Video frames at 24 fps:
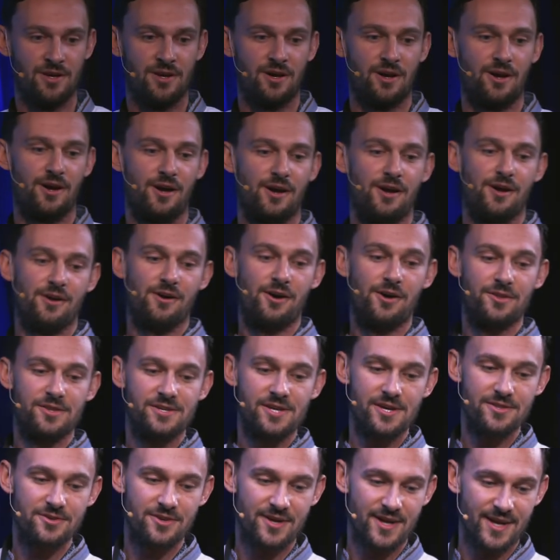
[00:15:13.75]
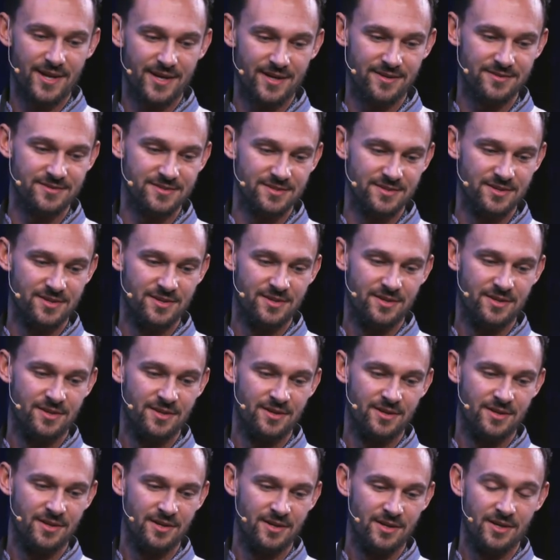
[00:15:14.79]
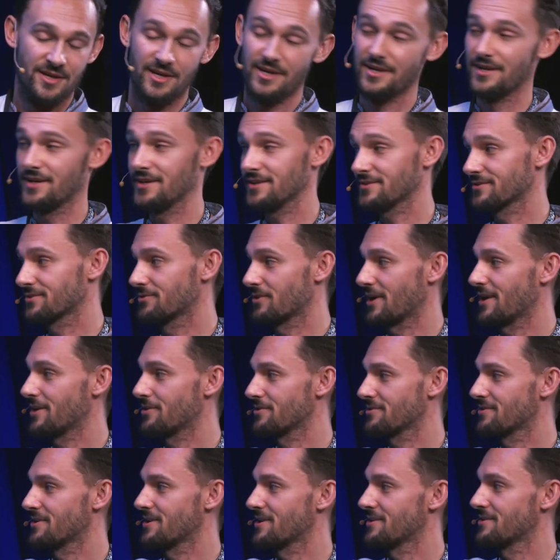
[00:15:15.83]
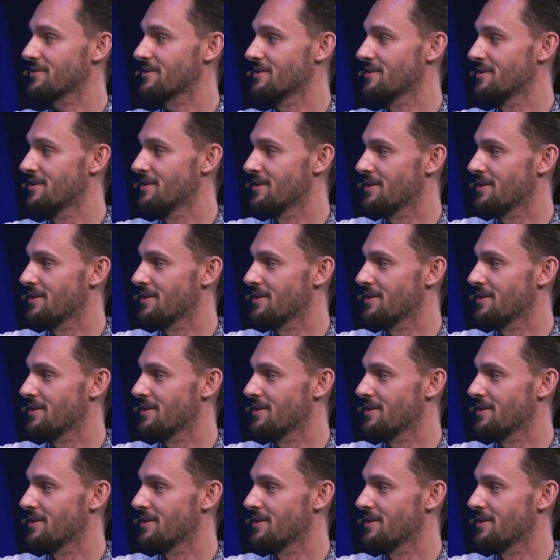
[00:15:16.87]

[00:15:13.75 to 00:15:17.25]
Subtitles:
On the other hand, it is greater than